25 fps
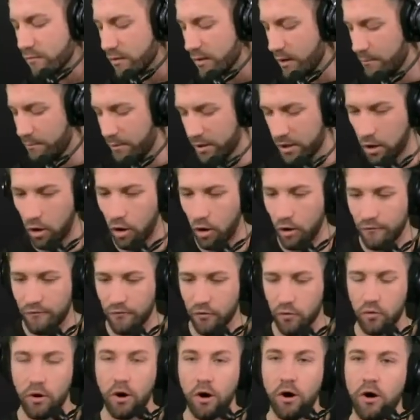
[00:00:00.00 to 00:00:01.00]
but
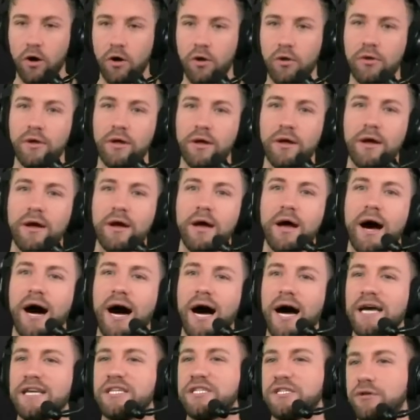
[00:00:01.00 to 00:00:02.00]
overall,
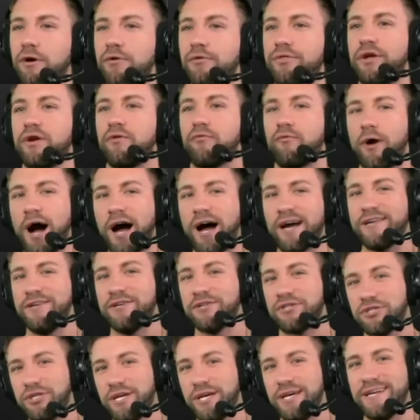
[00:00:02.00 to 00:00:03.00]
I still think Rock
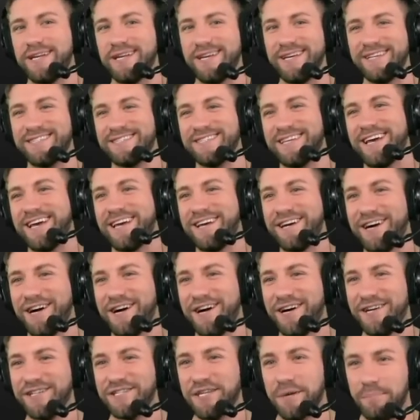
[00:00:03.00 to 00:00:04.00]
Ya-Sin is a,
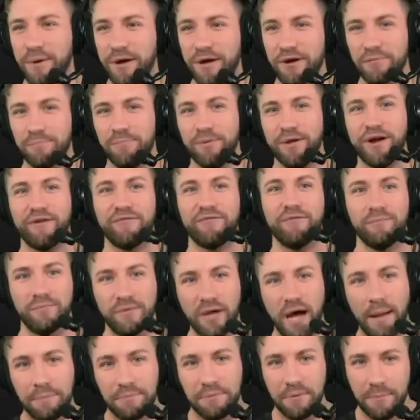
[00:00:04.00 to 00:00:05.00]
uh, is a better player from
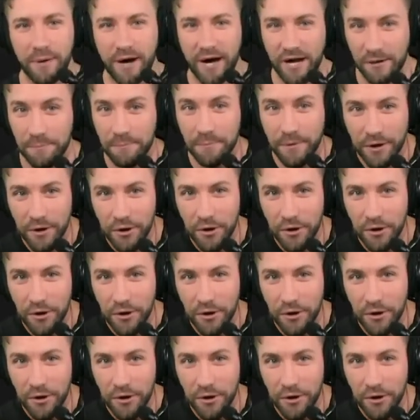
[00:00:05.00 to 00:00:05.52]
top to bottom.